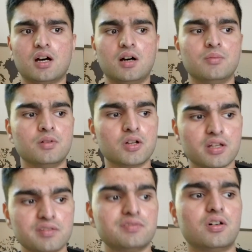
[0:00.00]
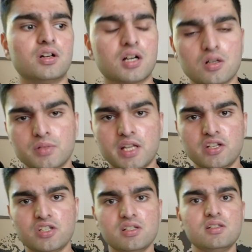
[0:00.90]
looking for
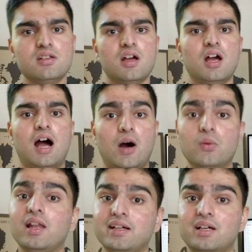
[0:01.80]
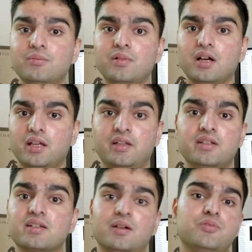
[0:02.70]
accommodations. I will link them in the
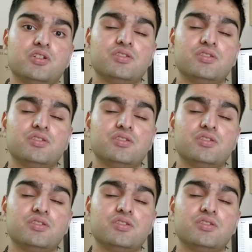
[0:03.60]
description,